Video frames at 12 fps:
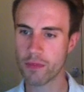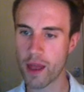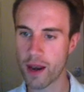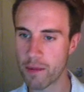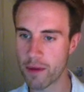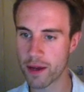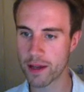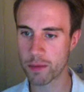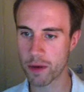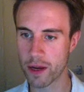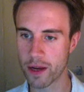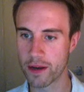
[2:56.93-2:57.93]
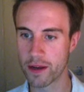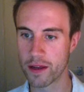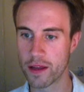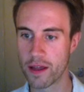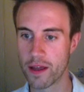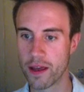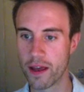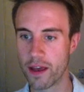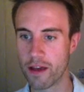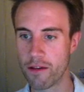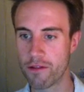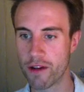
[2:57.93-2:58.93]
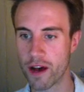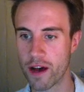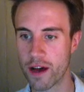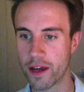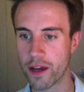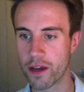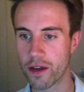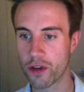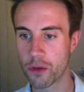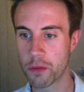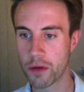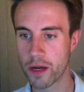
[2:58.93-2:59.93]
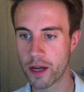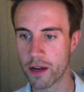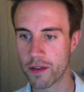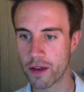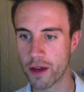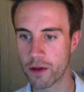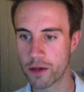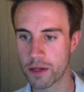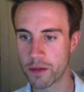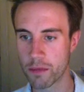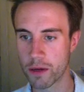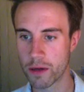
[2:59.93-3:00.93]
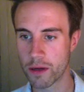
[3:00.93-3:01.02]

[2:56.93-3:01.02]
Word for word: Let me explain. If I double click on the Gaussian blur